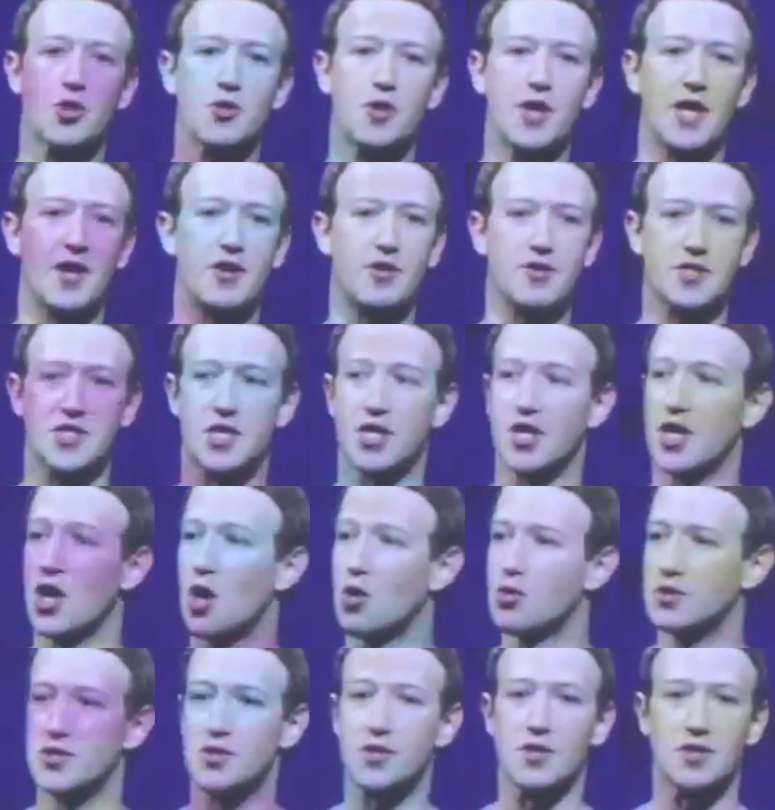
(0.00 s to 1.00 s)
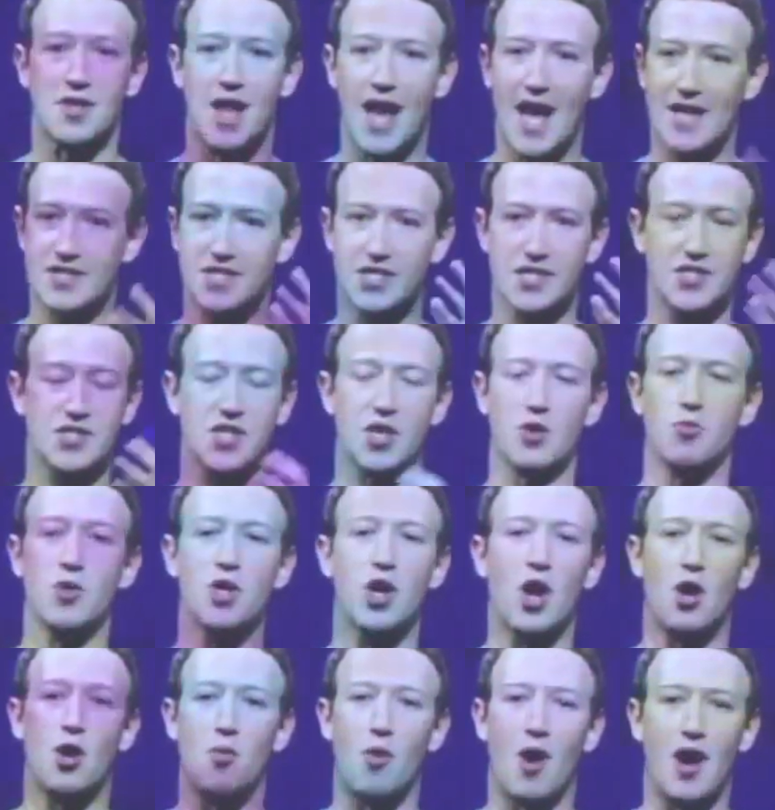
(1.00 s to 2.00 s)
doing here is going to go into glasses that
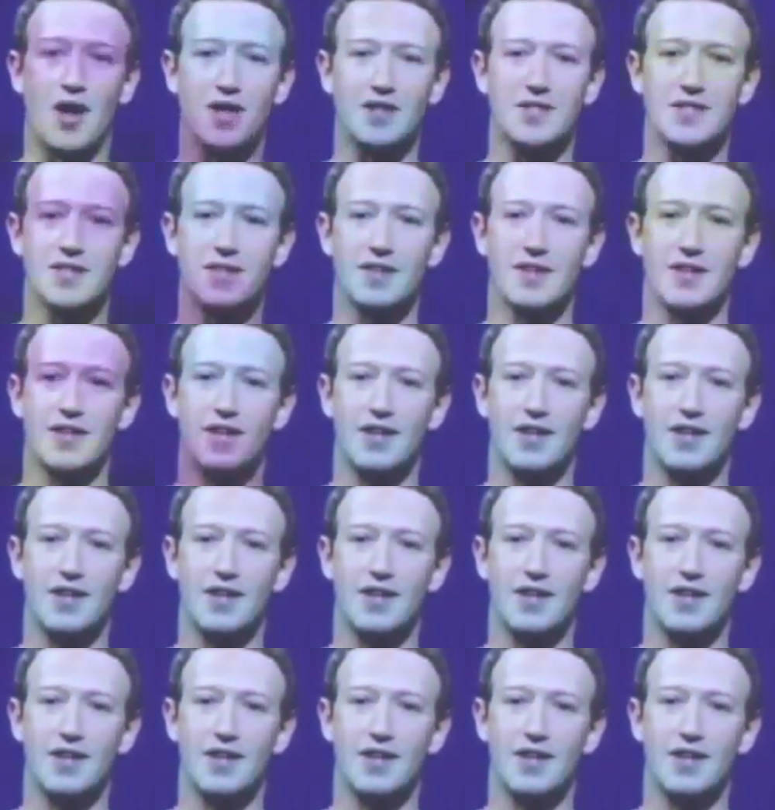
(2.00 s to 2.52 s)
we all want.